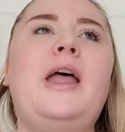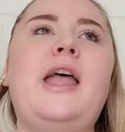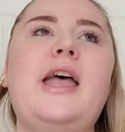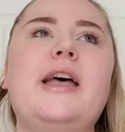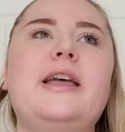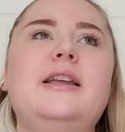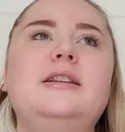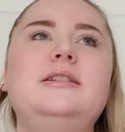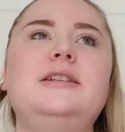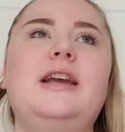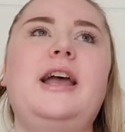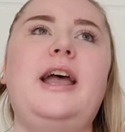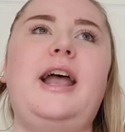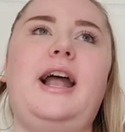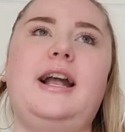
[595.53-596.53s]
and
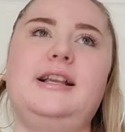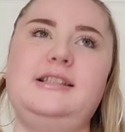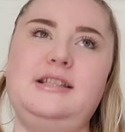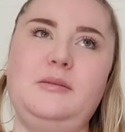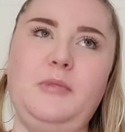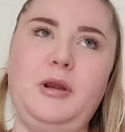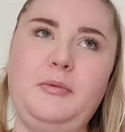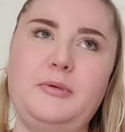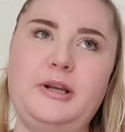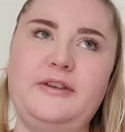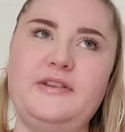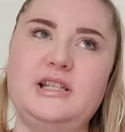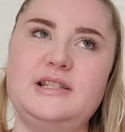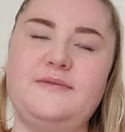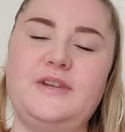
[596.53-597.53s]
as in my
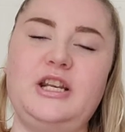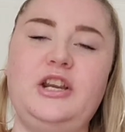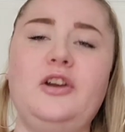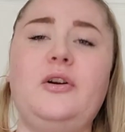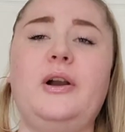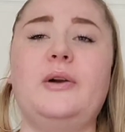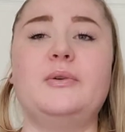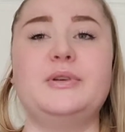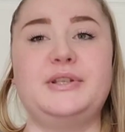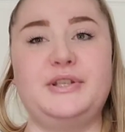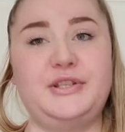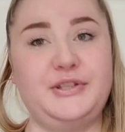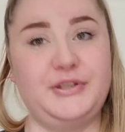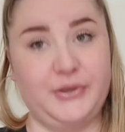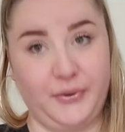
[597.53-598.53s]
previous video, I was
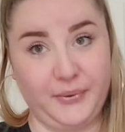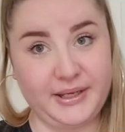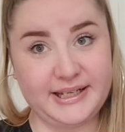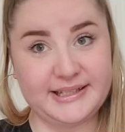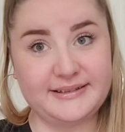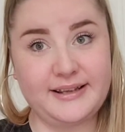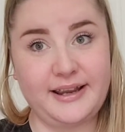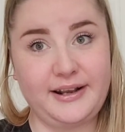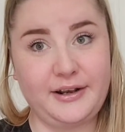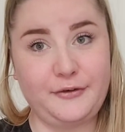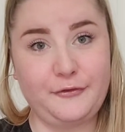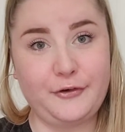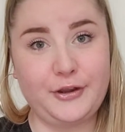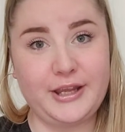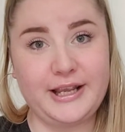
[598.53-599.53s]
so excited
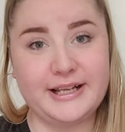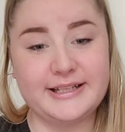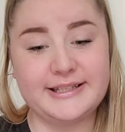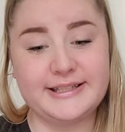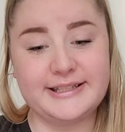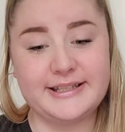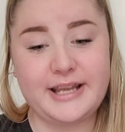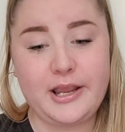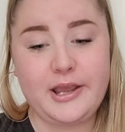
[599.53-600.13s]
for this